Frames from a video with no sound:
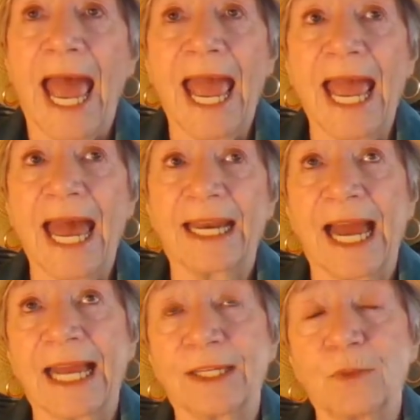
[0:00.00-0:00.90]
and I
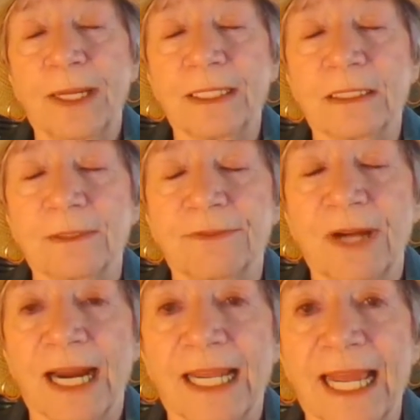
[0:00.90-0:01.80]
had to wait until
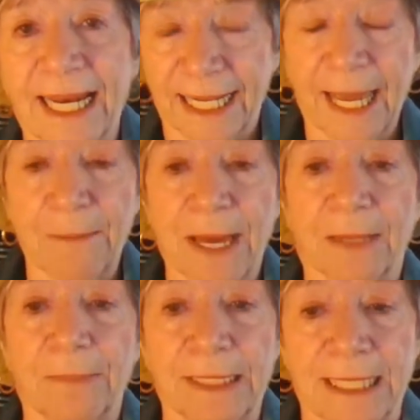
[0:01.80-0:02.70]
Friday, and it came
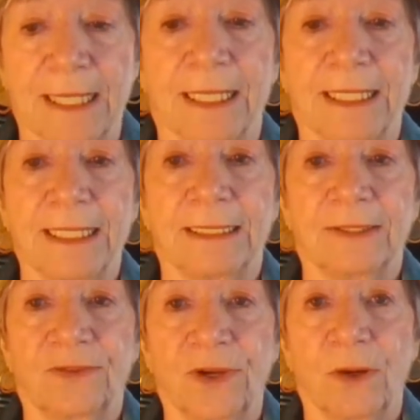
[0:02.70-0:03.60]
back benign.
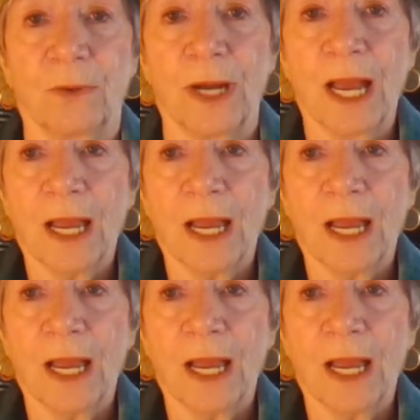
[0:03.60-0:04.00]
So.